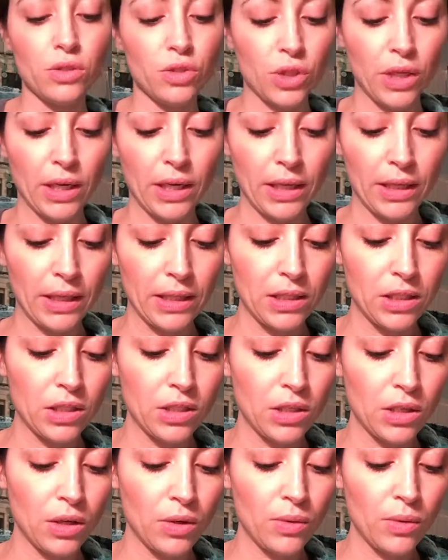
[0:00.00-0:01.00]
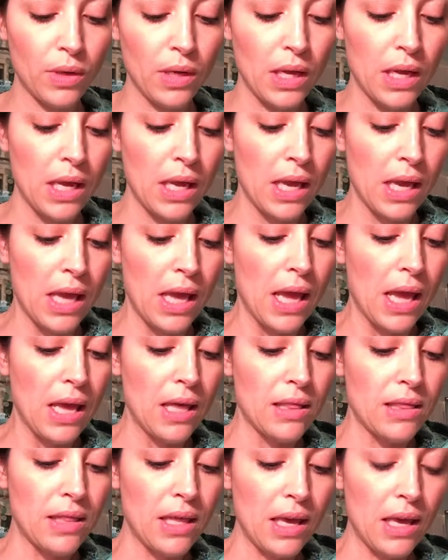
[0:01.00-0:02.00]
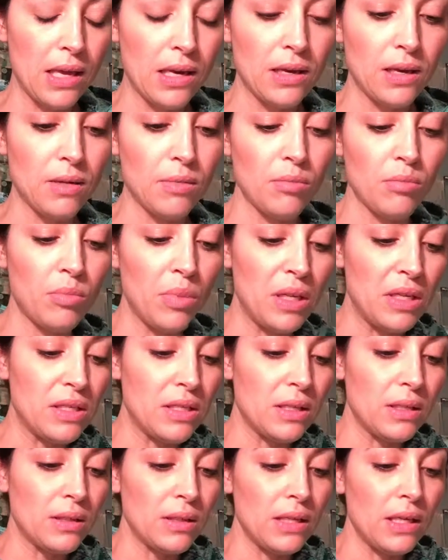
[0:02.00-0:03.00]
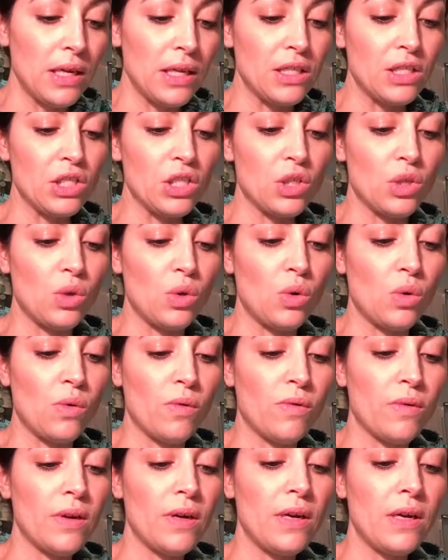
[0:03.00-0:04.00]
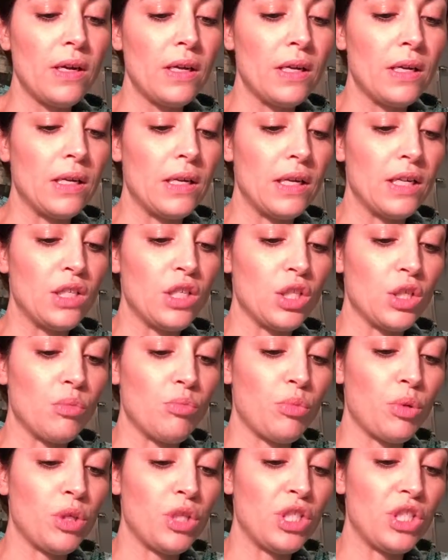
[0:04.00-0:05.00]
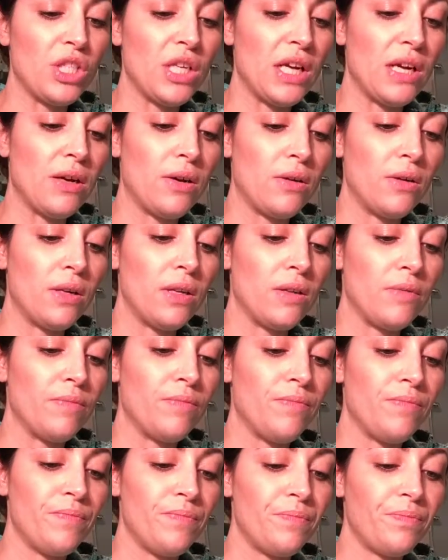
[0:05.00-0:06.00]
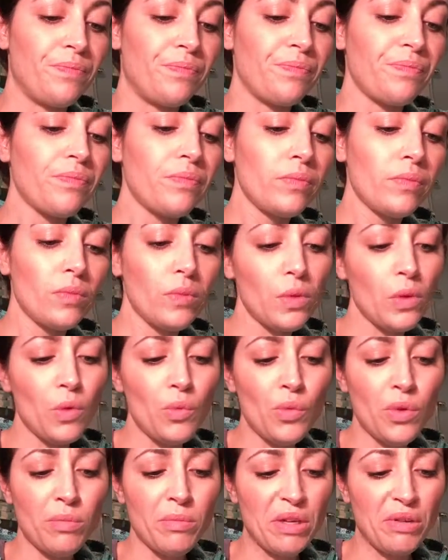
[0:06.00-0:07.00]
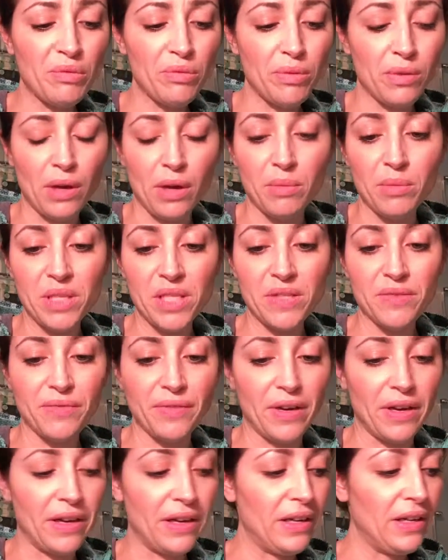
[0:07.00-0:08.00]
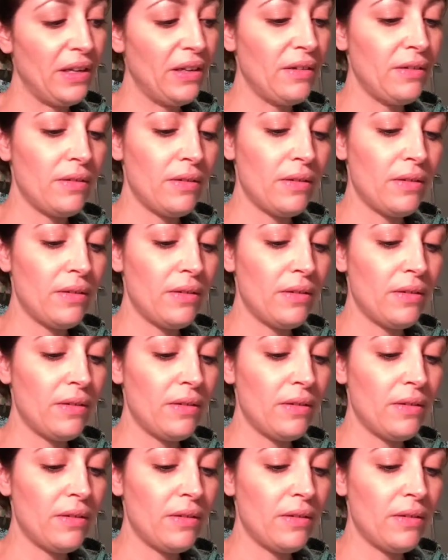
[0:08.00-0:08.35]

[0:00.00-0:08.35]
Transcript: trick I like to do. And then basically I just go over it and I just push down, and with my thumb is fine.